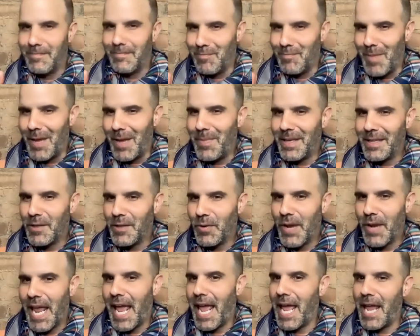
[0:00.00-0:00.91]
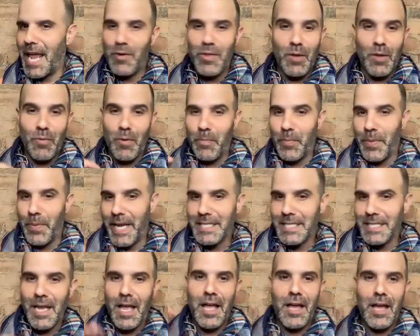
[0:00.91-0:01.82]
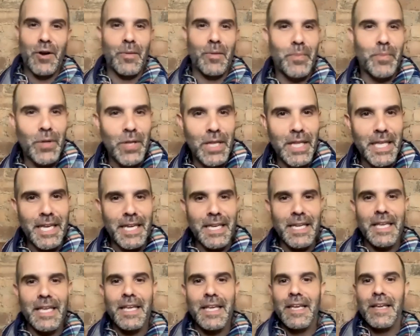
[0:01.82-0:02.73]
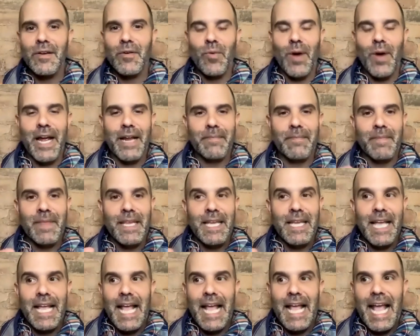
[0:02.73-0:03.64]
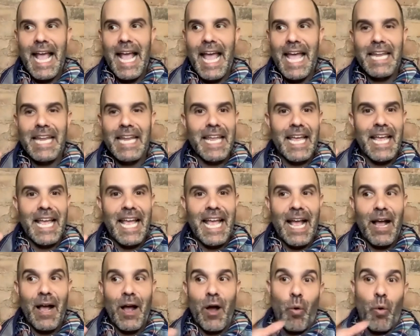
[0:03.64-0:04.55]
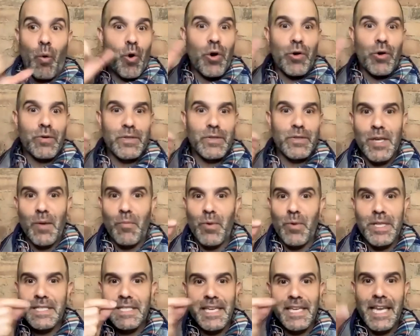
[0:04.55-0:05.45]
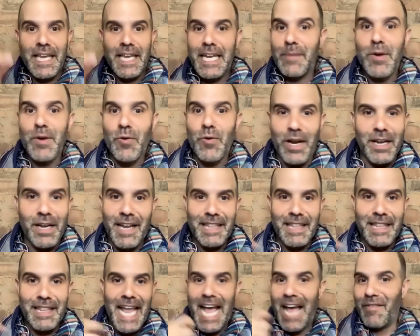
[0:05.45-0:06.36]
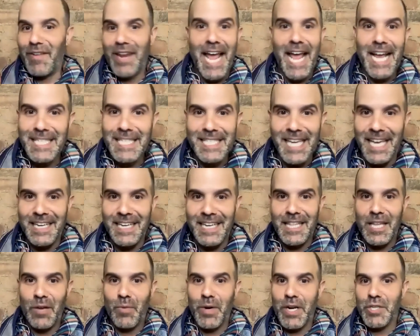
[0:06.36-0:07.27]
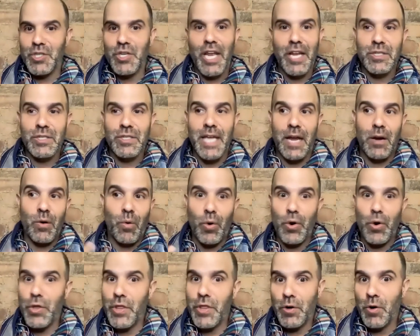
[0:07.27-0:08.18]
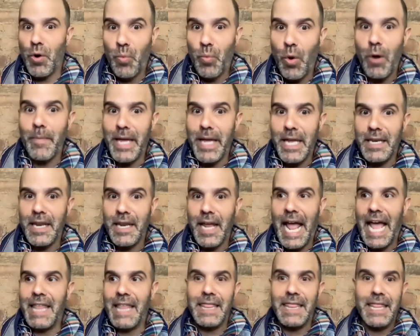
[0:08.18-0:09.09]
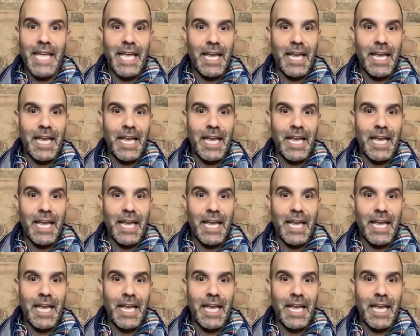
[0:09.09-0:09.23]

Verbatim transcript: maybe a little gay or they were picked on or bullied, right? and or someone's an immigrant and they have an accent and they want to change that or they're a woman and